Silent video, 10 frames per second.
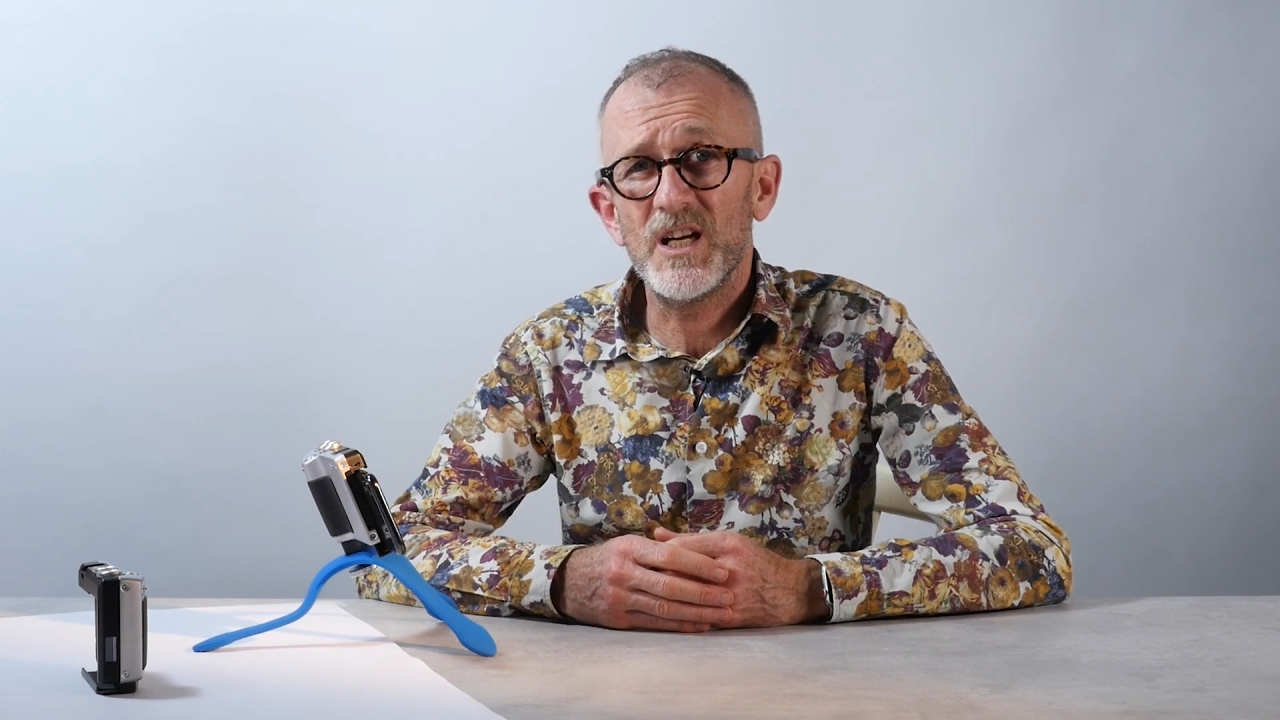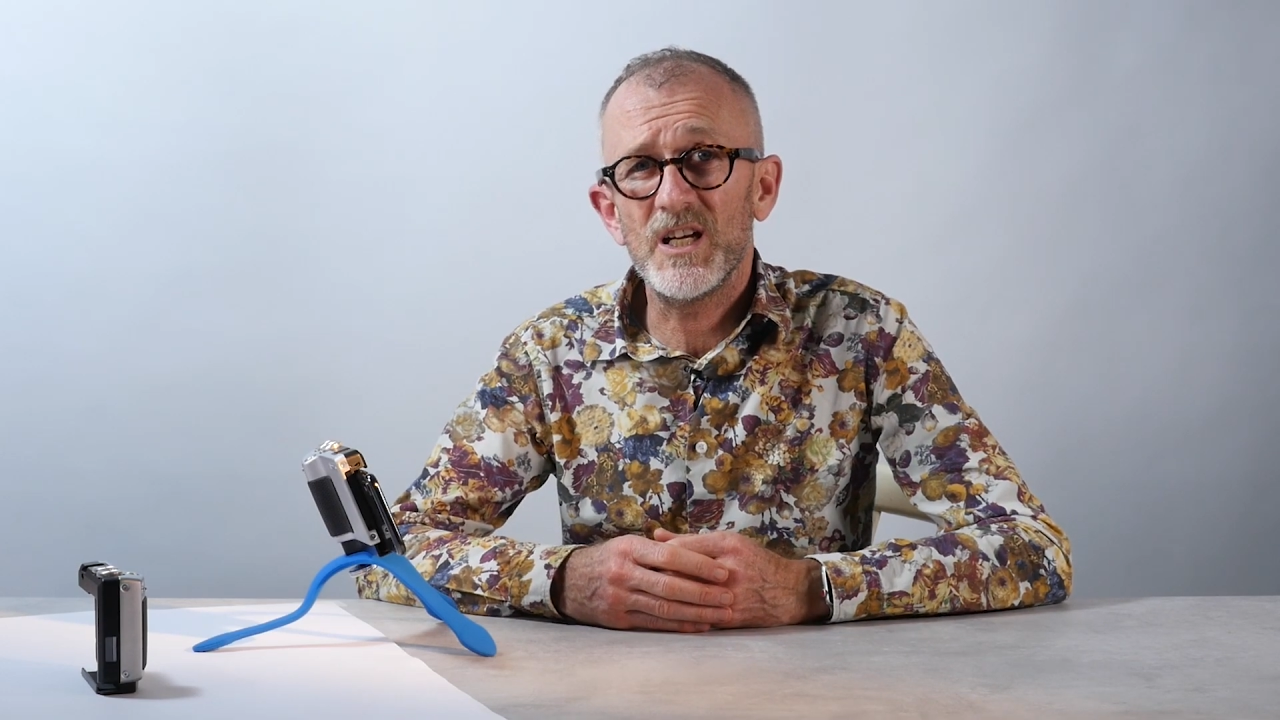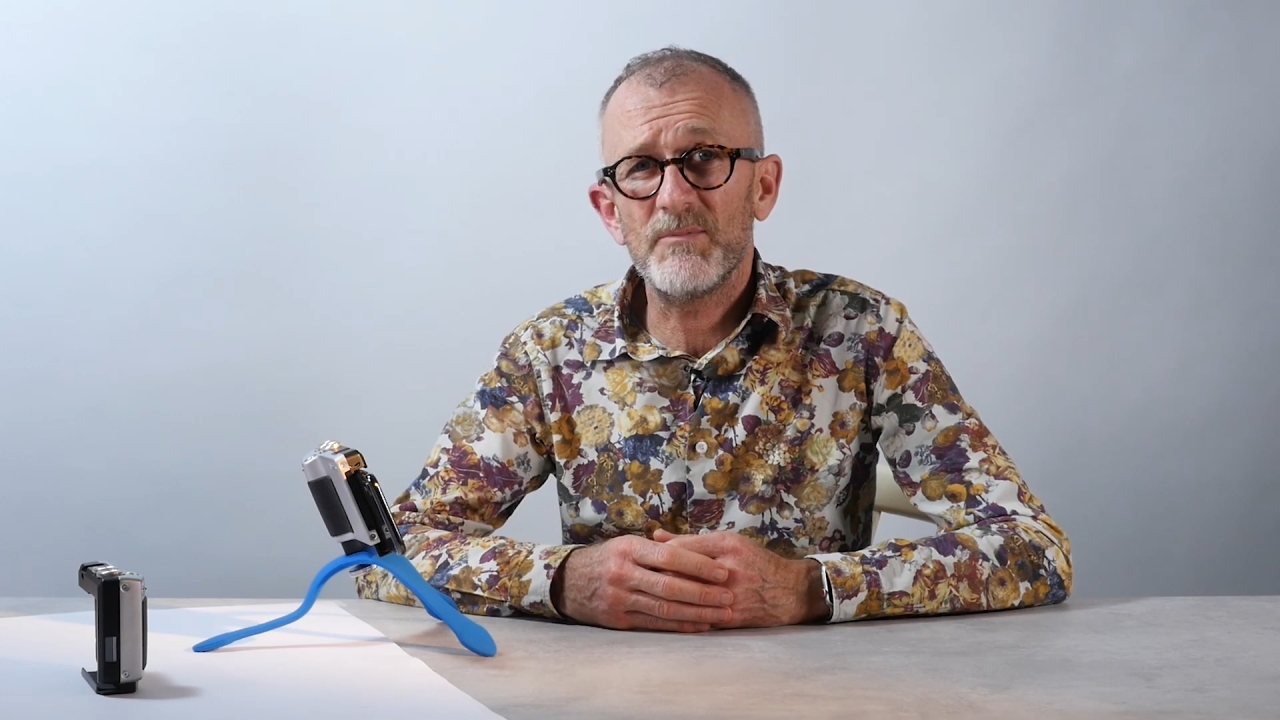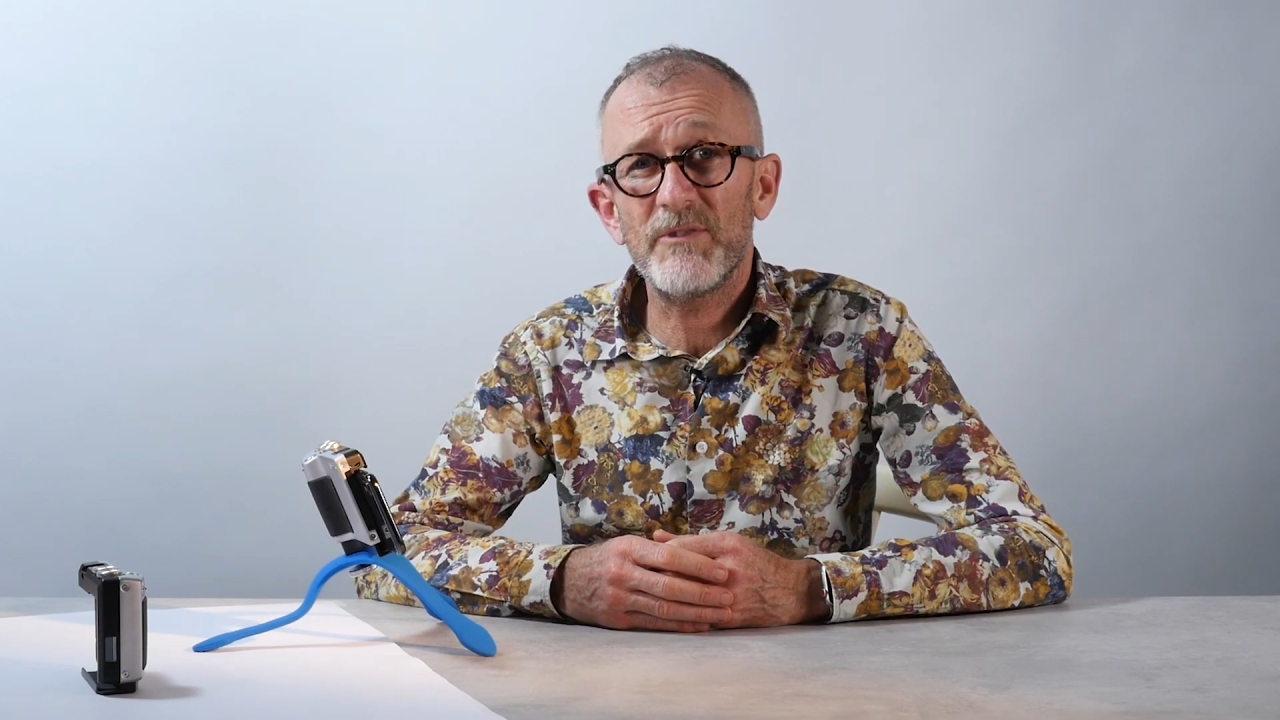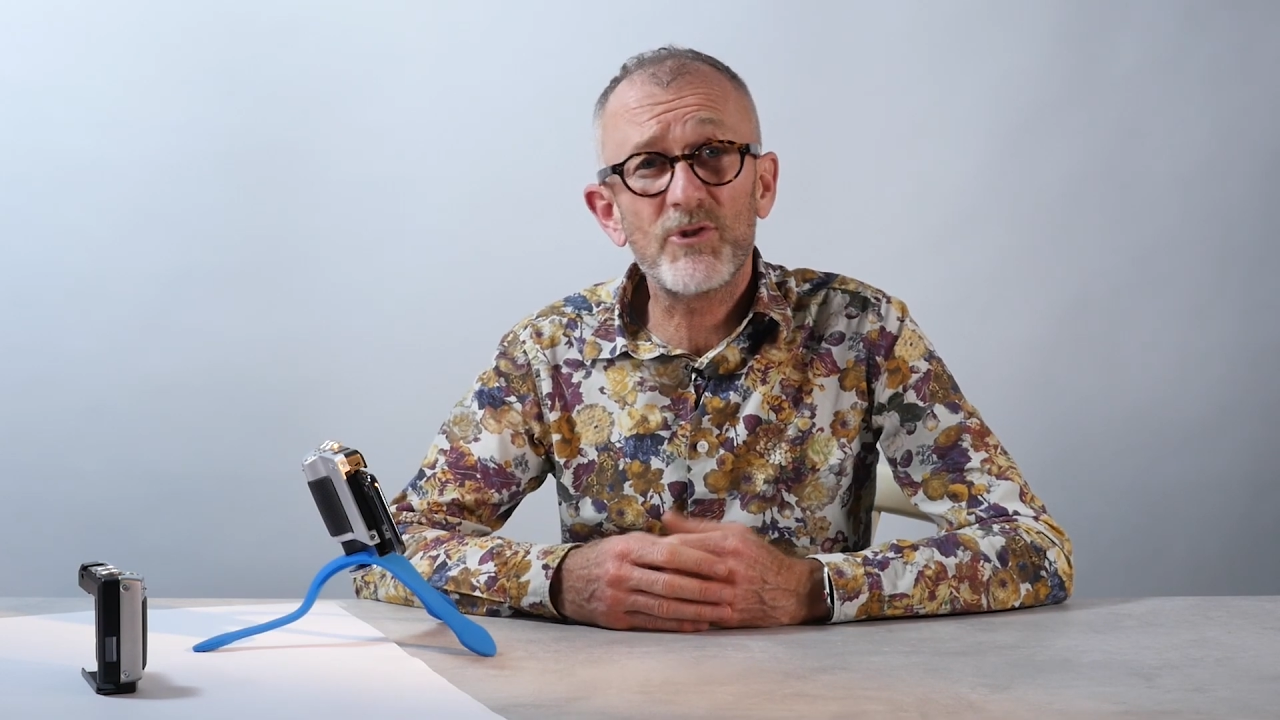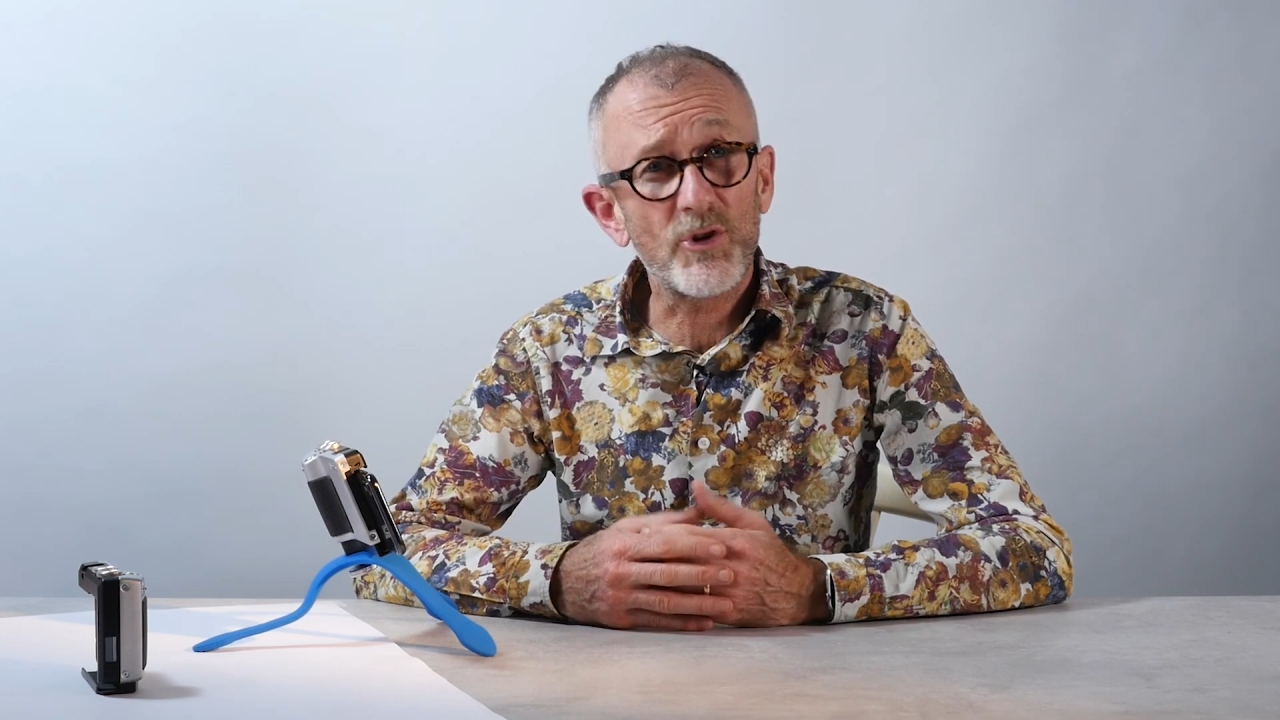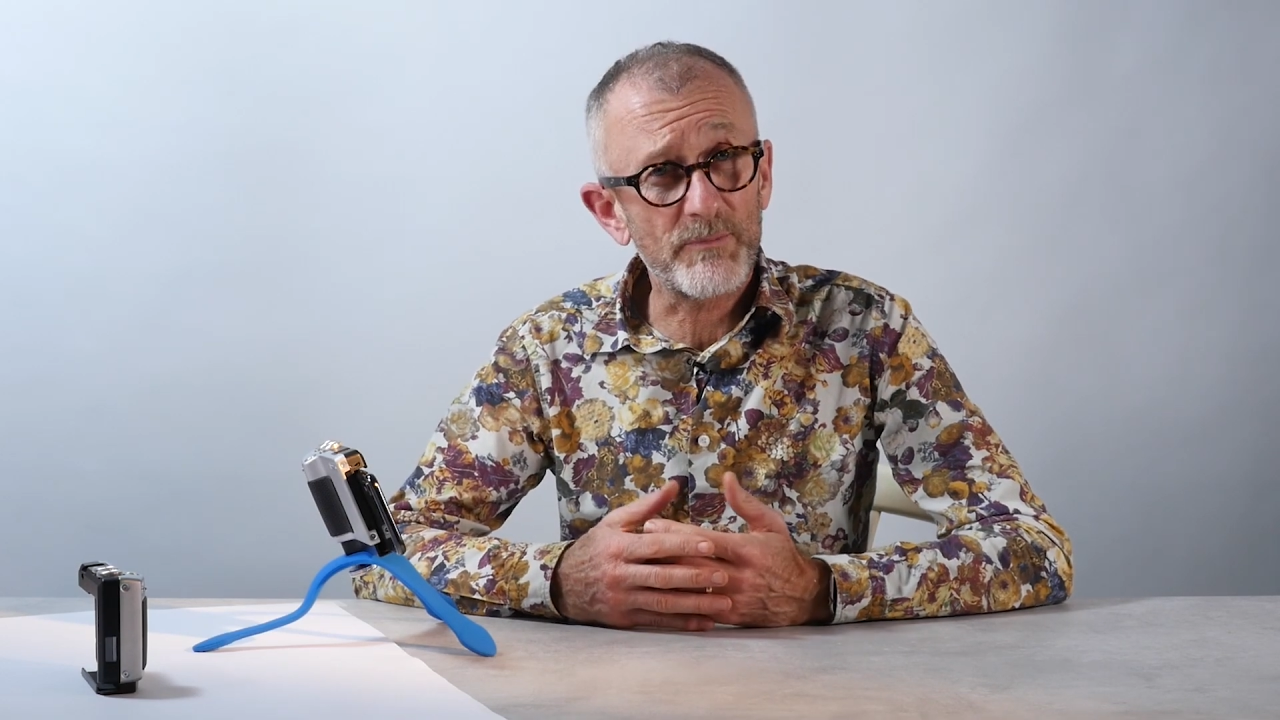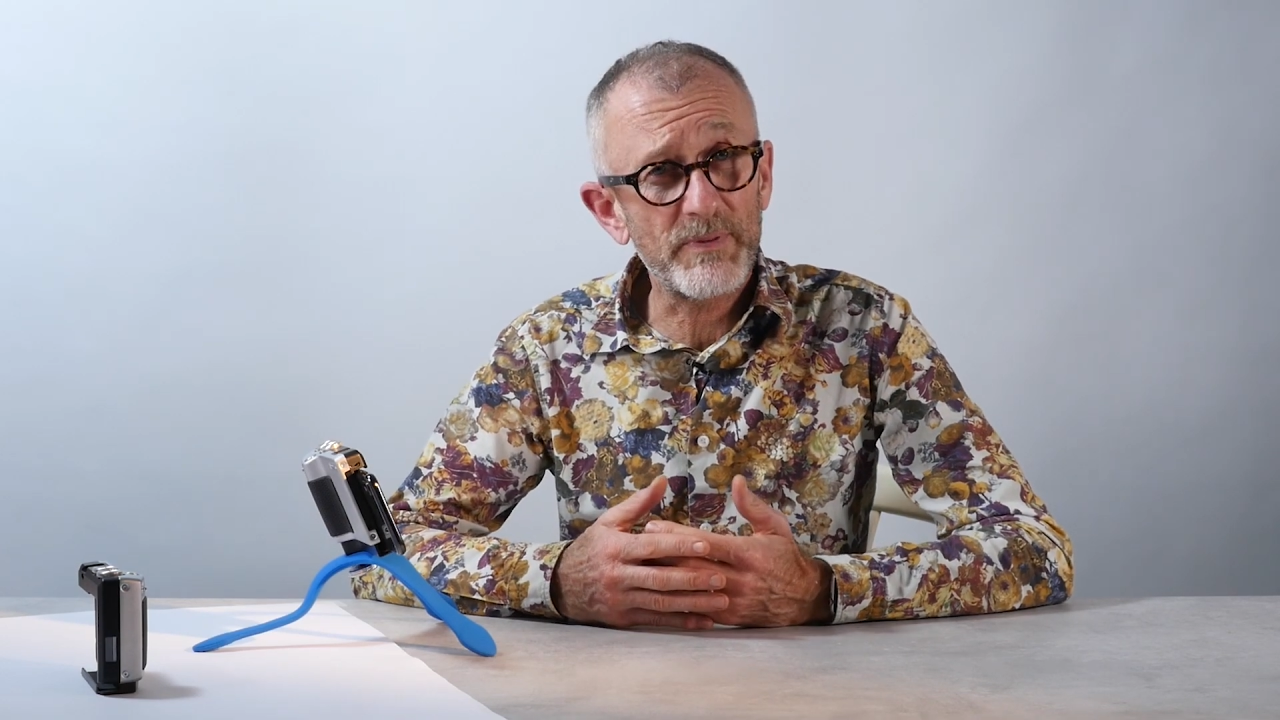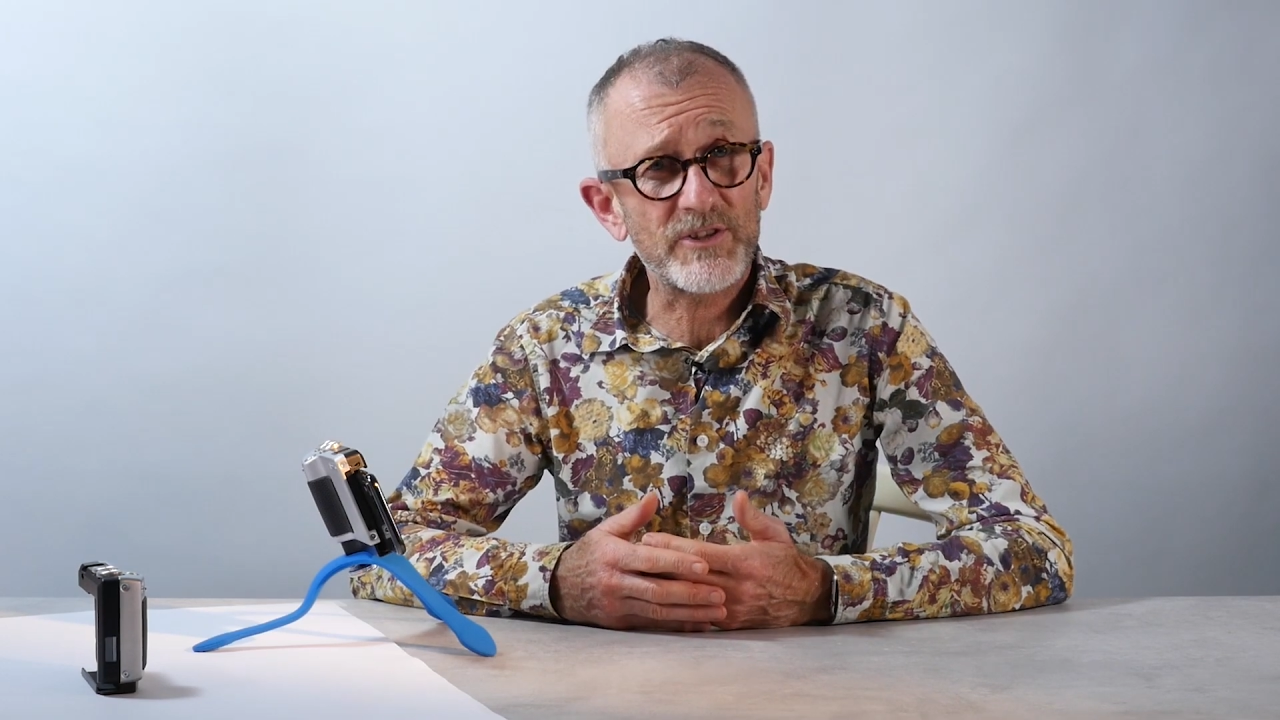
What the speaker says: If you've got the